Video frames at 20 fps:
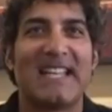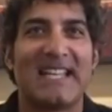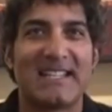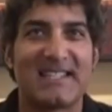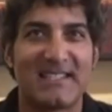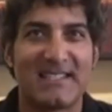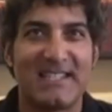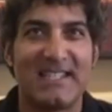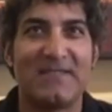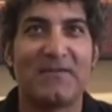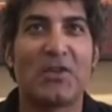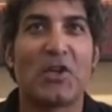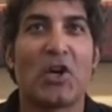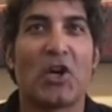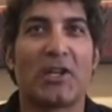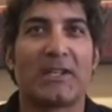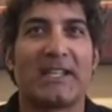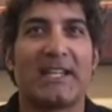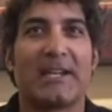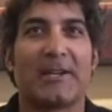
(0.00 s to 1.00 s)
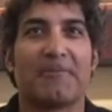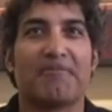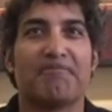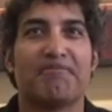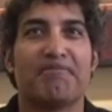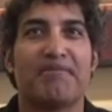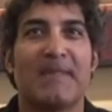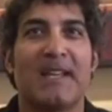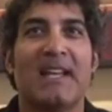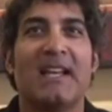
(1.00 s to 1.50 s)
It's Steve Kahn here.
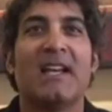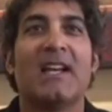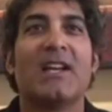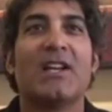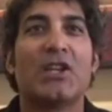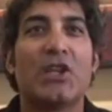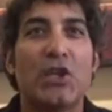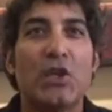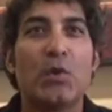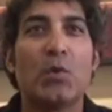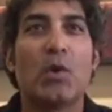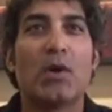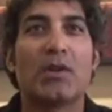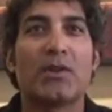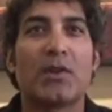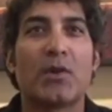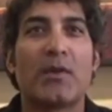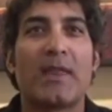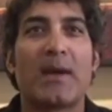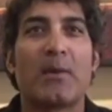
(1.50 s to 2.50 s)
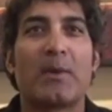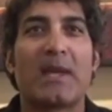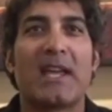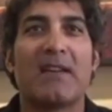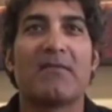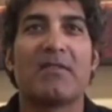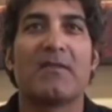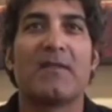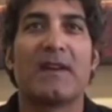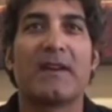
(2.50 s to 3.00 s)
You all know that we
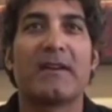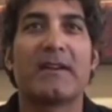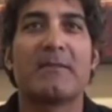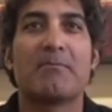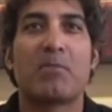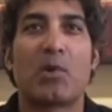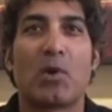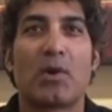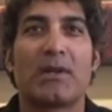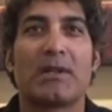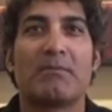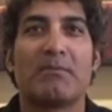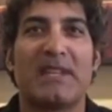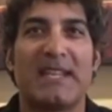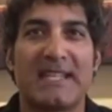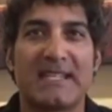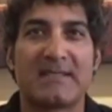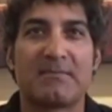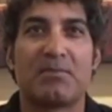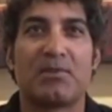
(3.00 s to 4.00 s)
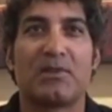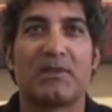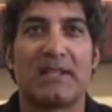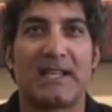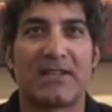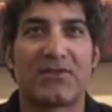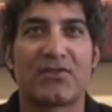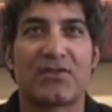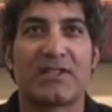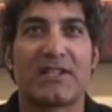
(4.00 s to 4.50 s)
have a very important municipal
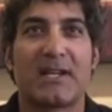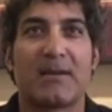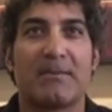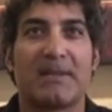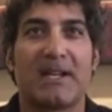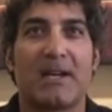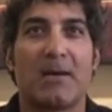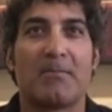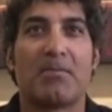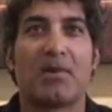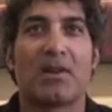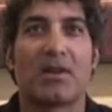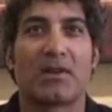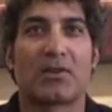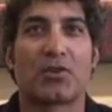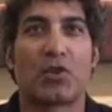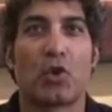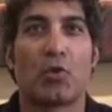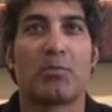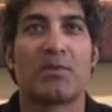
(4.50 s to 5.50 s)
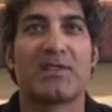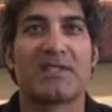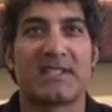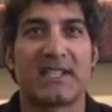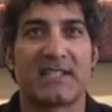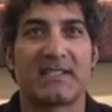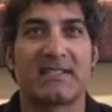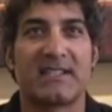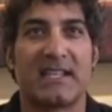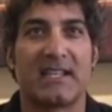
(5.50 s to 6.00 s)
election coming up on October
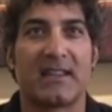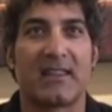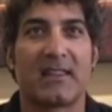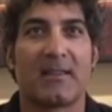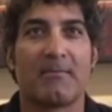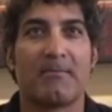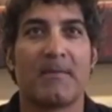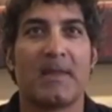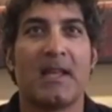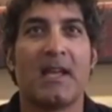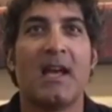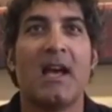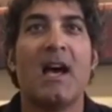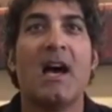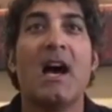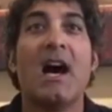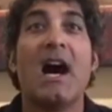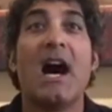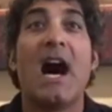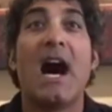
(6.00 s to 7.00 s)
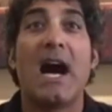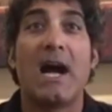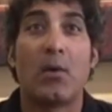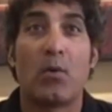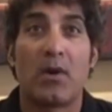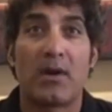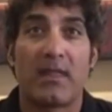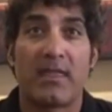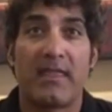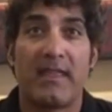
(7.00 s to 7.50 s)
16th. I
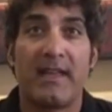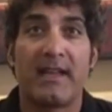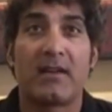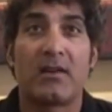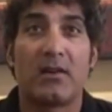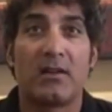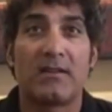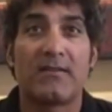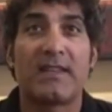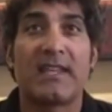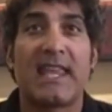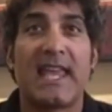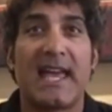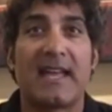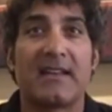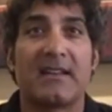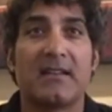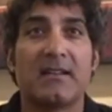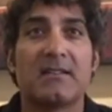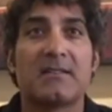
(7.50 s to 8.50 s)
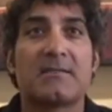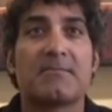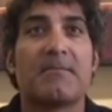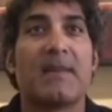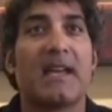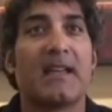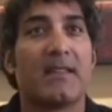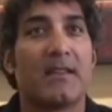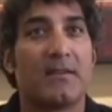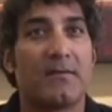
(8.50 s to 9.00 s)
want to thank all the candidates
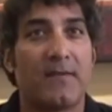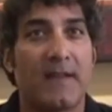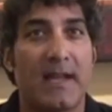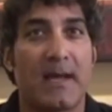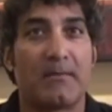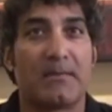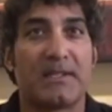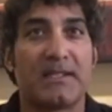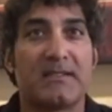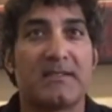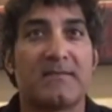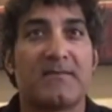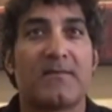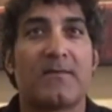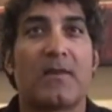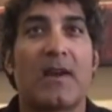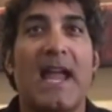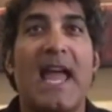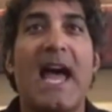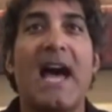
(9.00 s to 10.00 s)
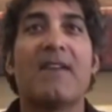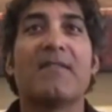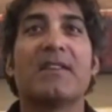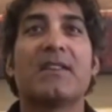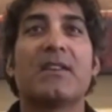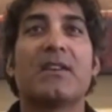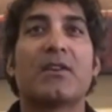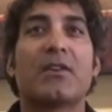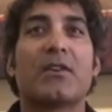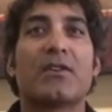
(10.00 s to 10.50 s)
and their families for having
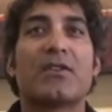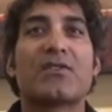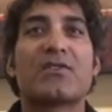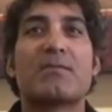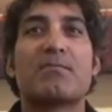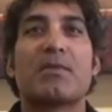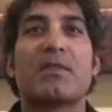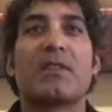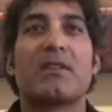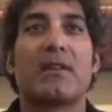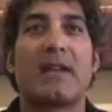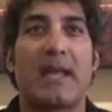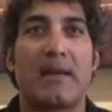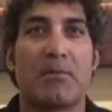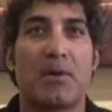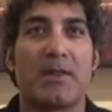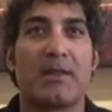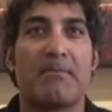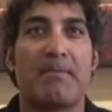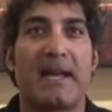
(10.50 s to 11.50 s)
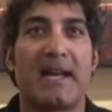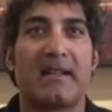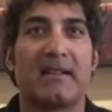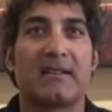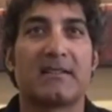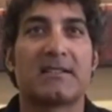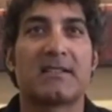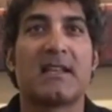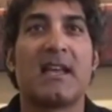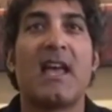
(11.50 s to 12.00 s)
the courage to put their name on the
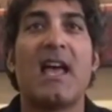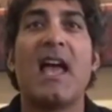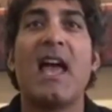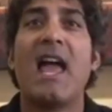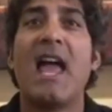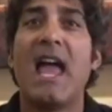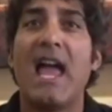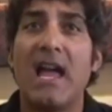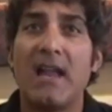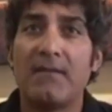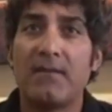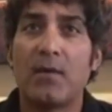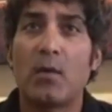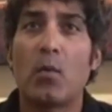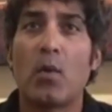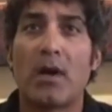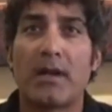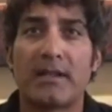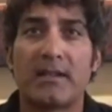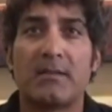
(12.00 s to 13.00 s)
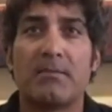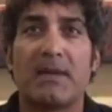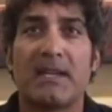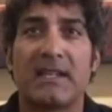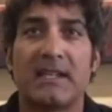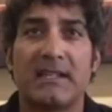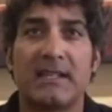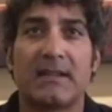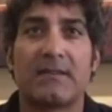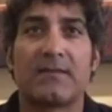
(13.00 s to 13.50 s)
ballots and for wanting to
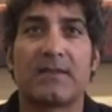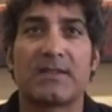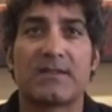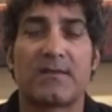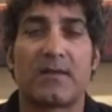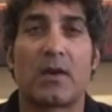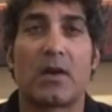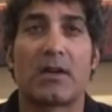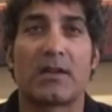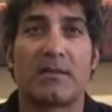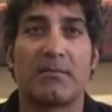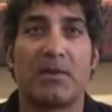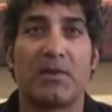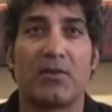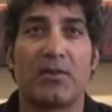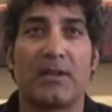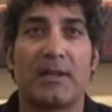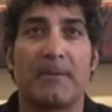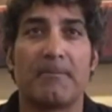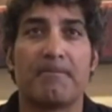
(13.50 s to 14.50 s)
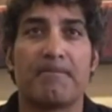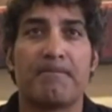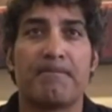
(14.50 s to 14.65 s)
make a difference for our community.